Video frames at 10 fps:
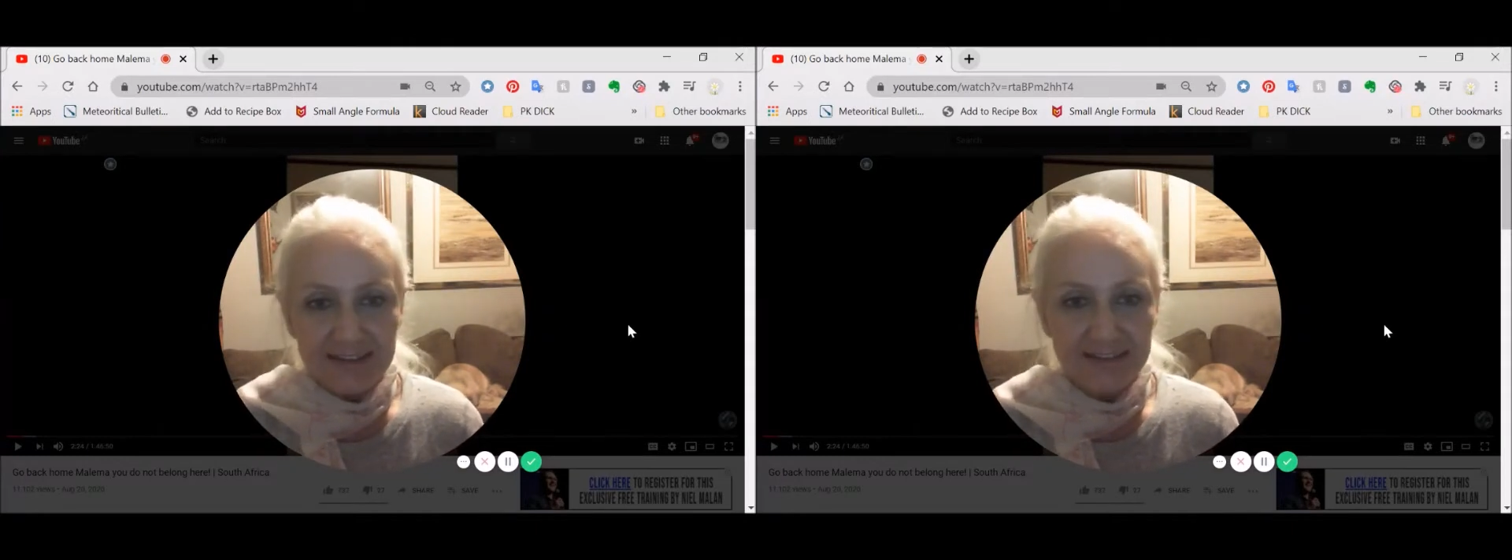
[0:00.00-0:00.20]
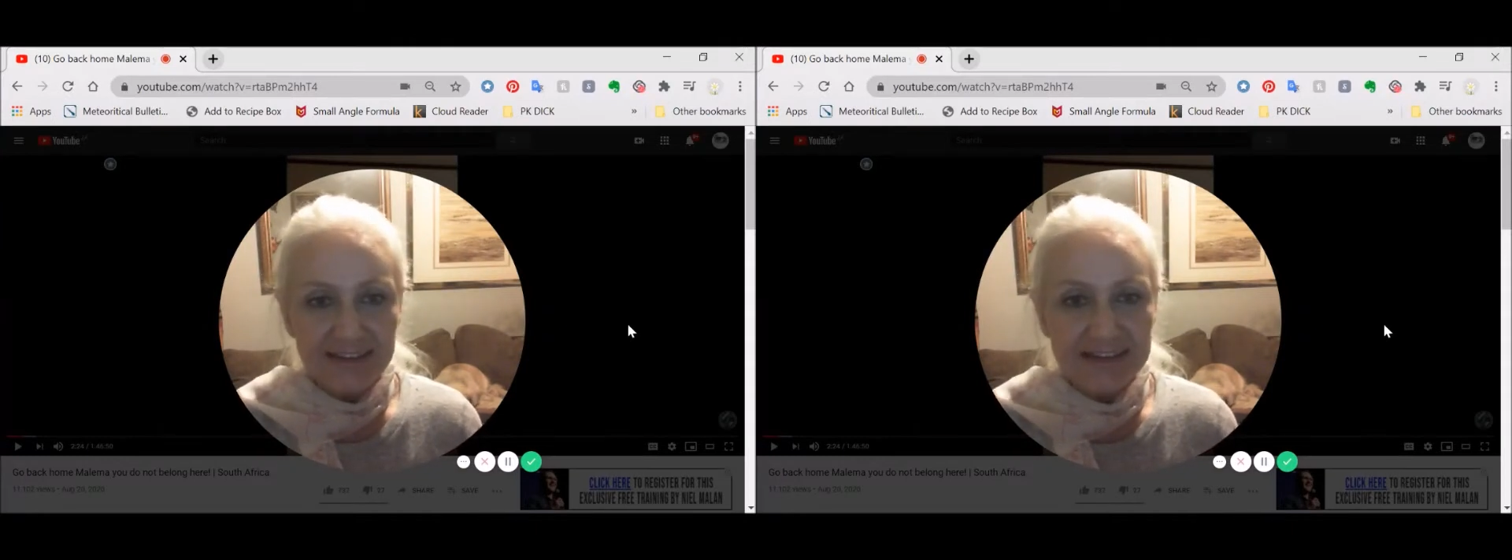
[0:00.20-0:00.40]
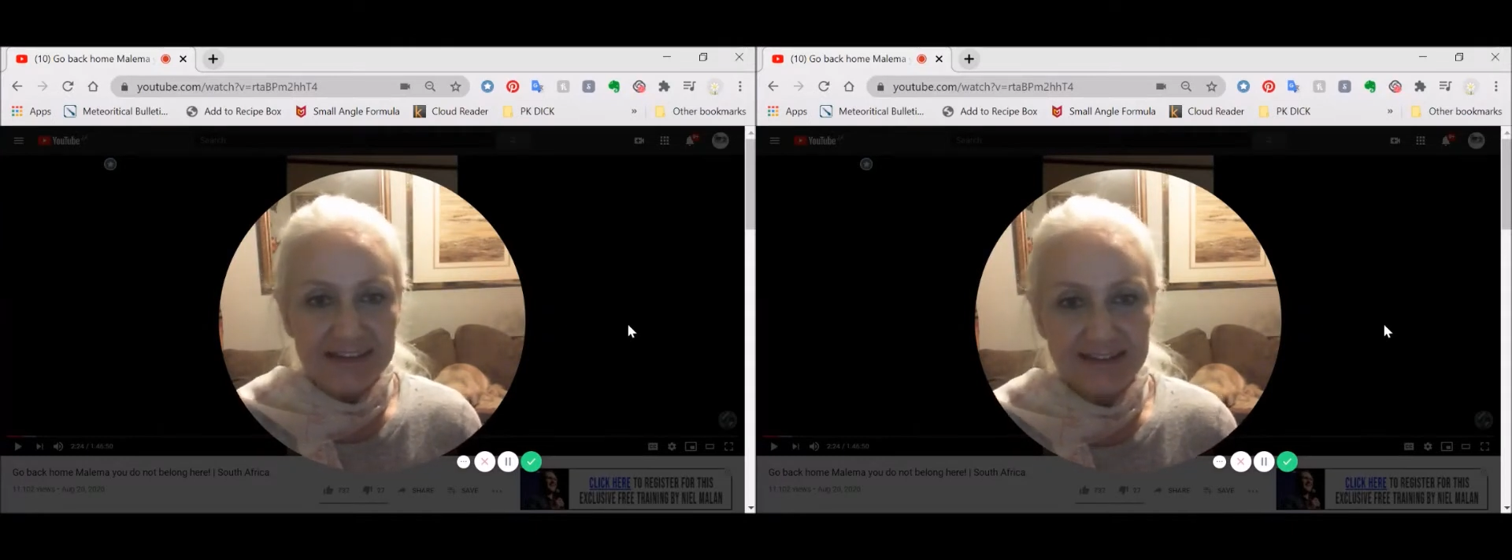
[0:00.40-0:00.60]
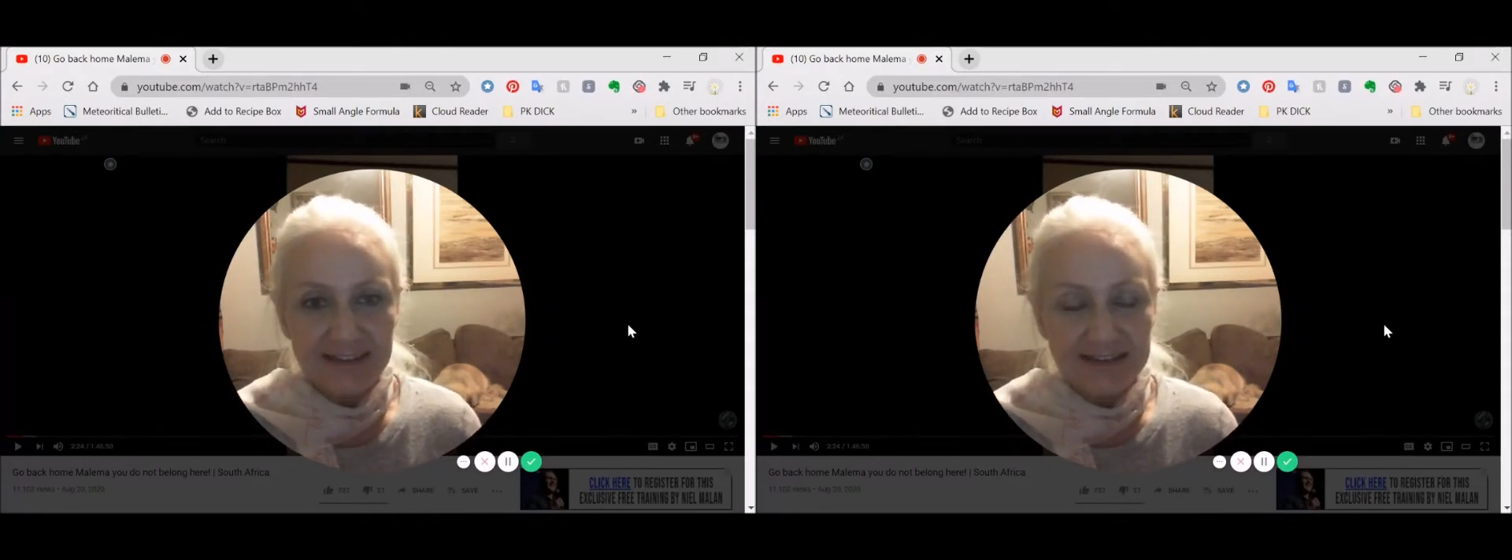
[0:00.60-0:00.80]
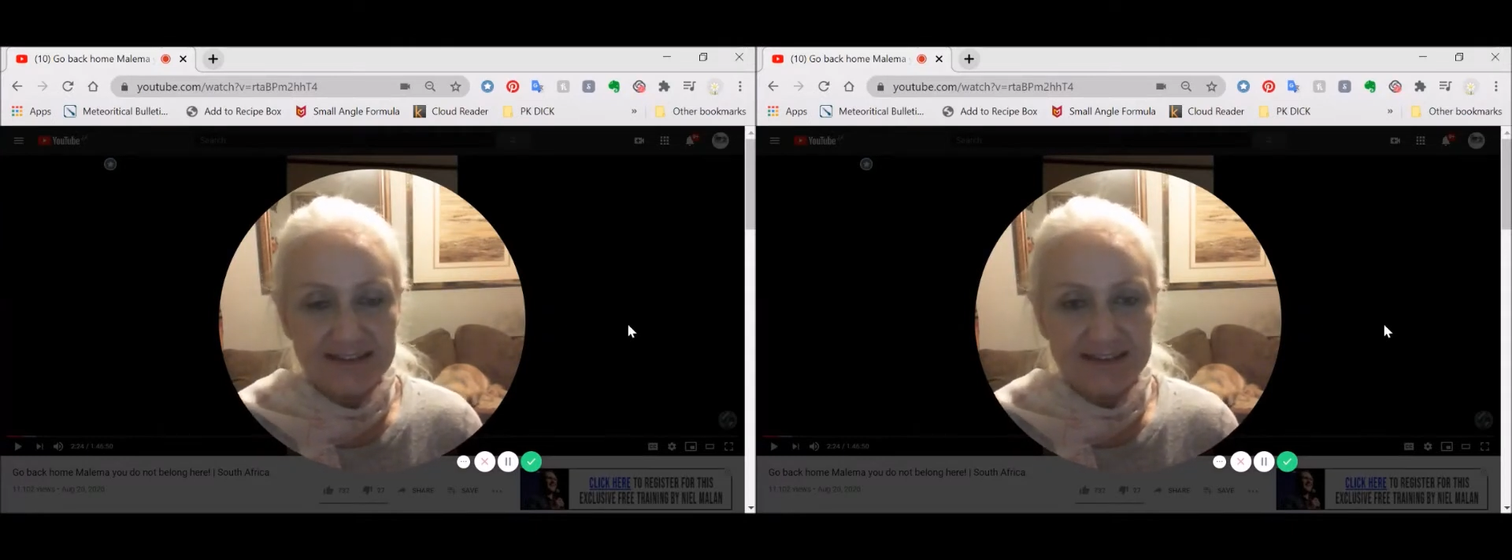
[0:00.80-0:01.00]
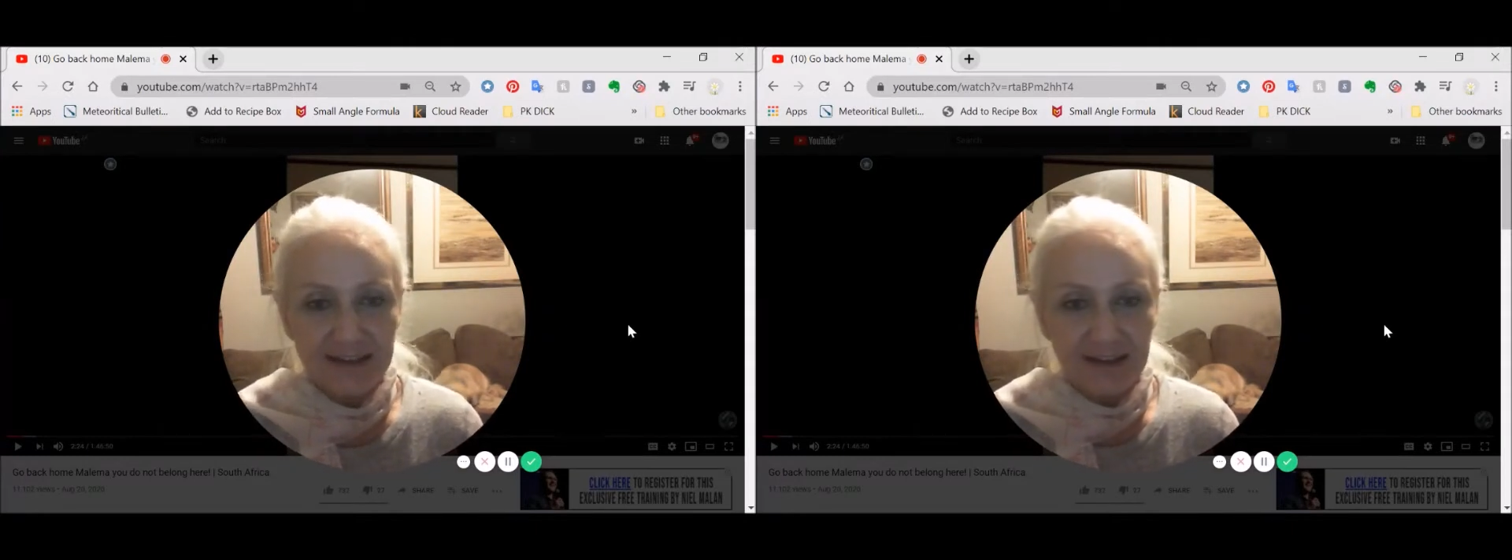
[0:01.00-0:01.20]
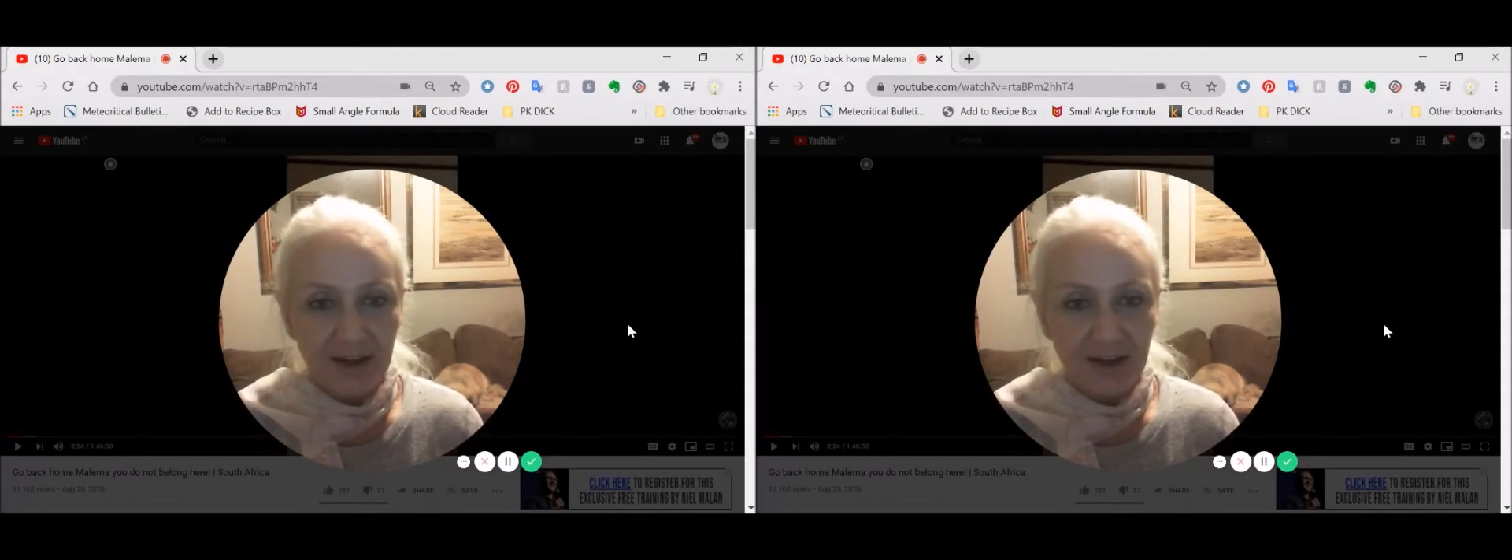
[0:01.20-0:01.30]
These things